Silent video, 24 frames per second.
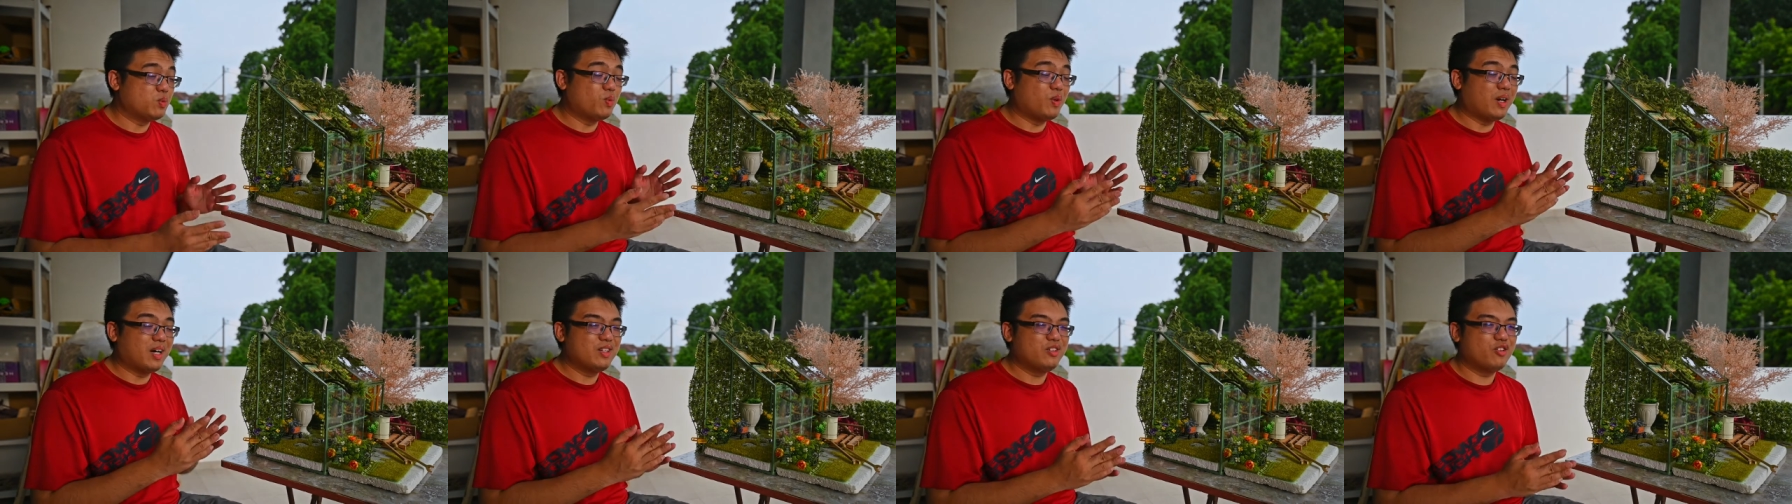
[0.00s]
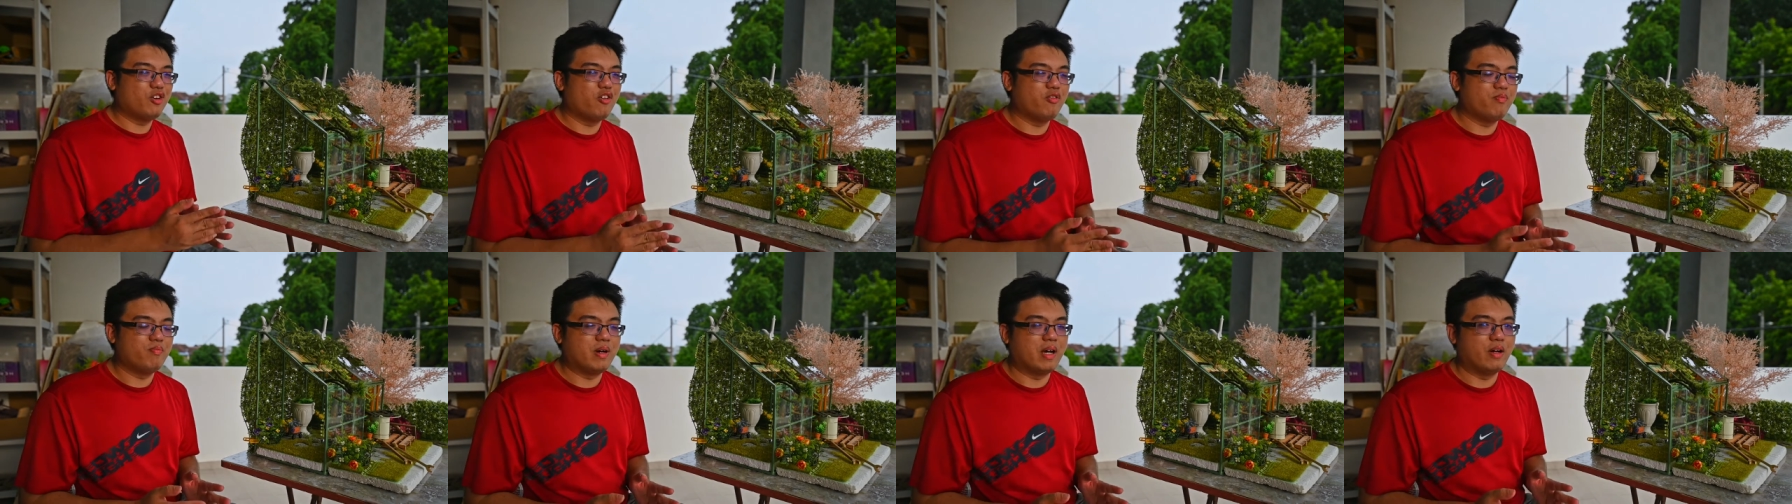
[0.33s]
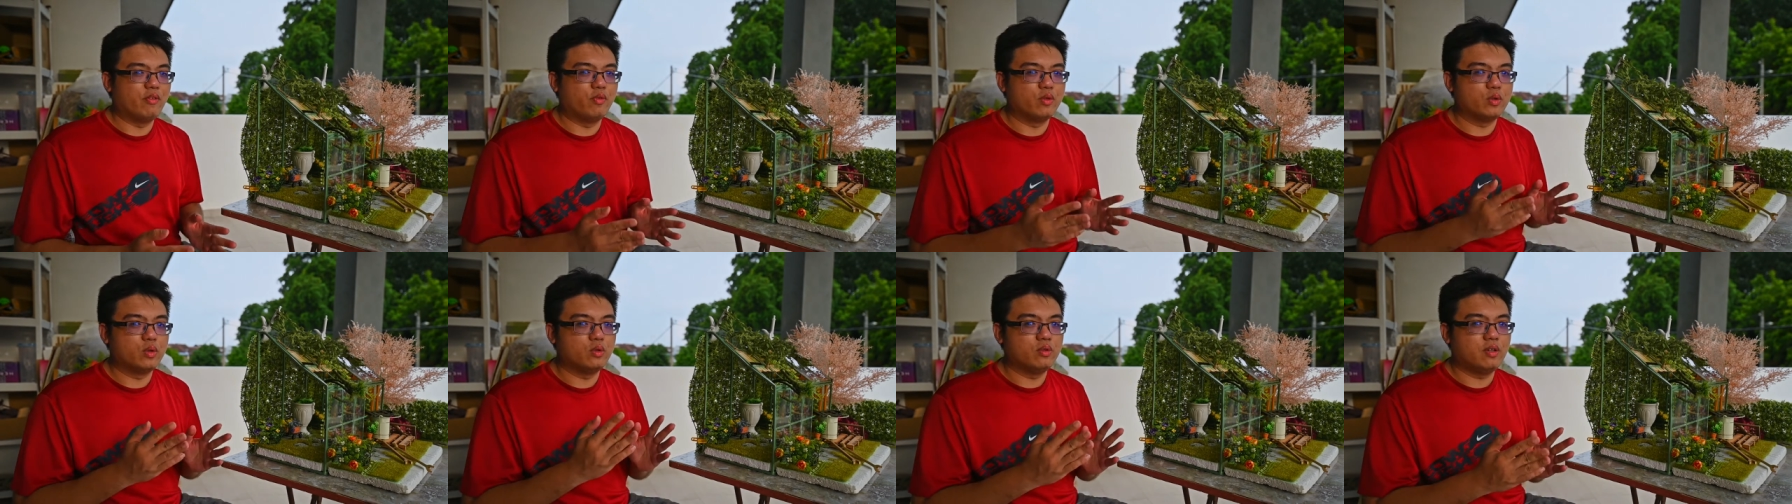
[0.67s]
one of my
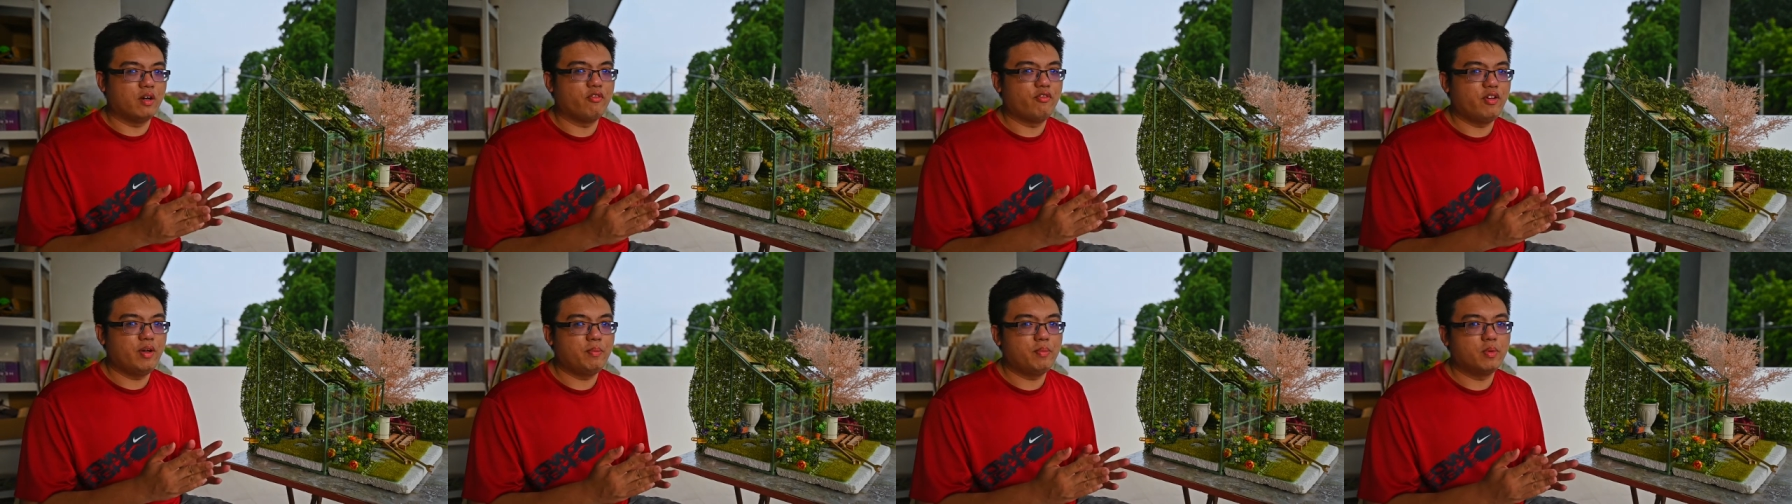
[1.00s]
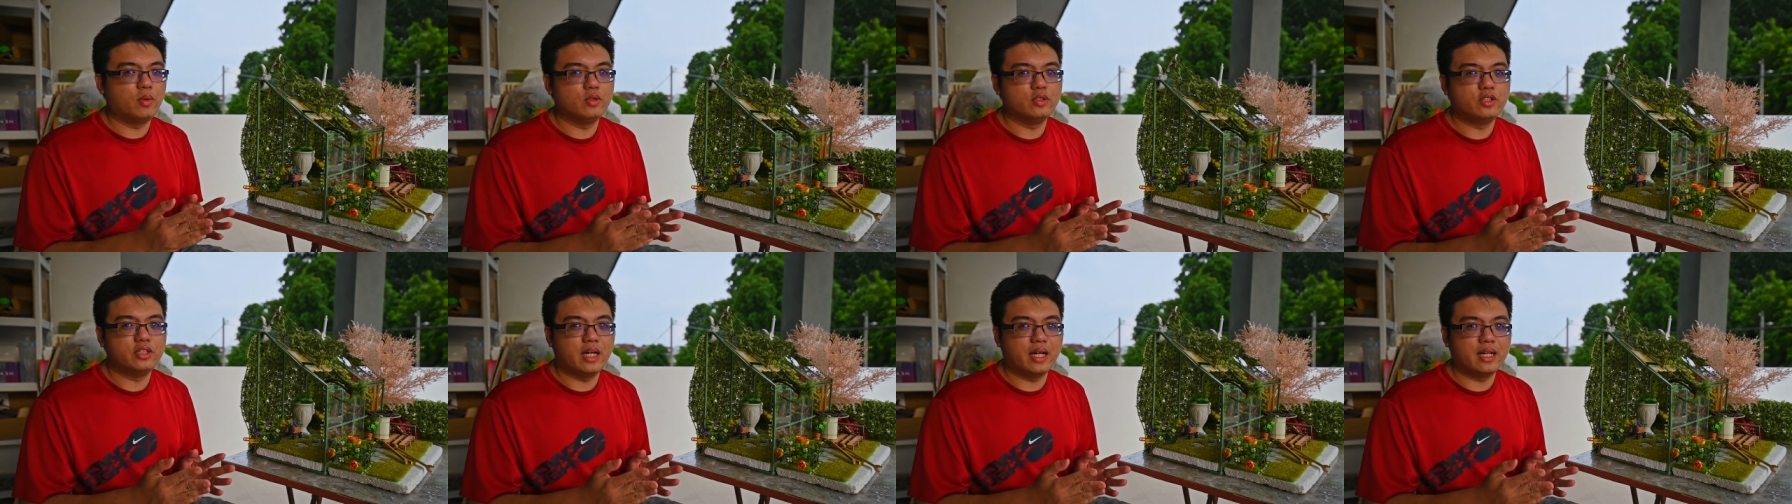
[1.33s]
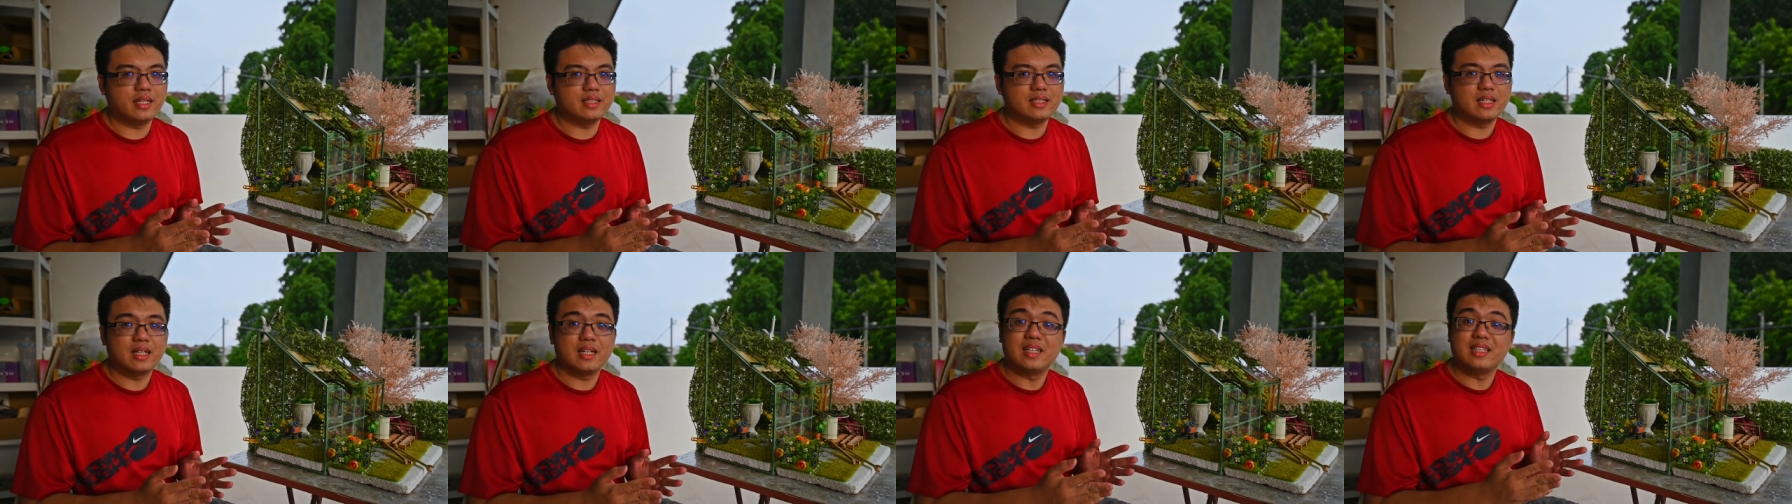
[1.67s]
photography
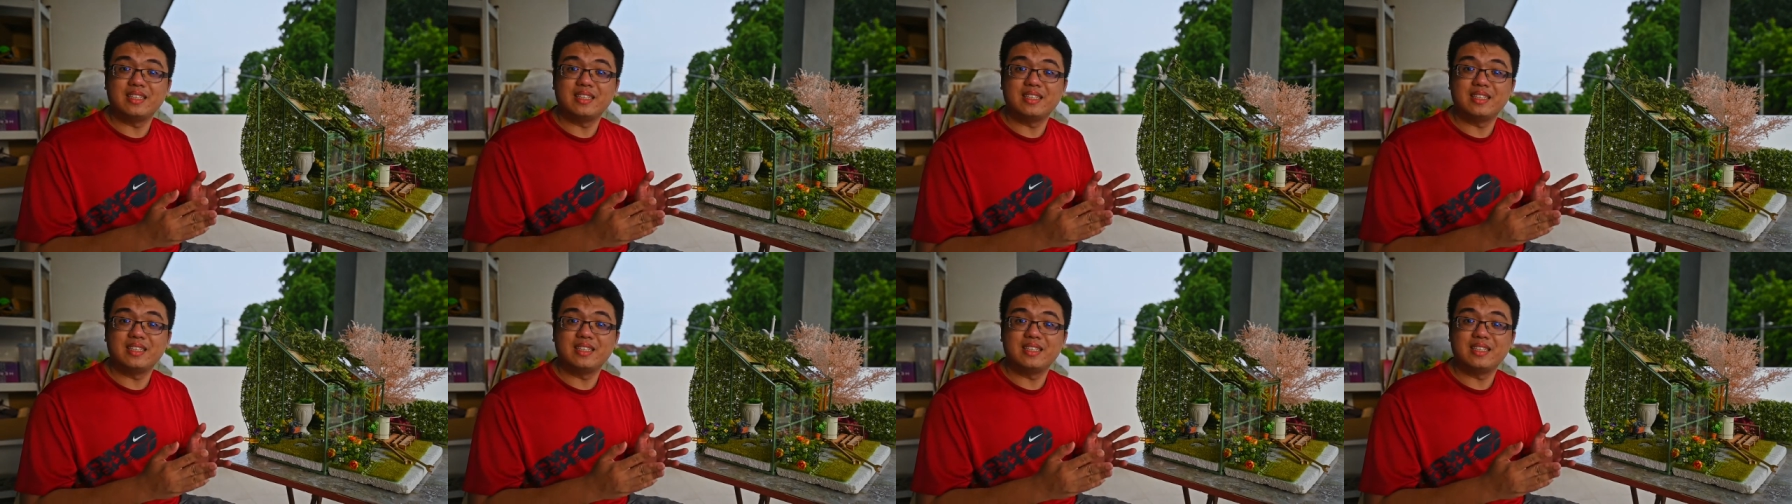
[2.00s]
projects,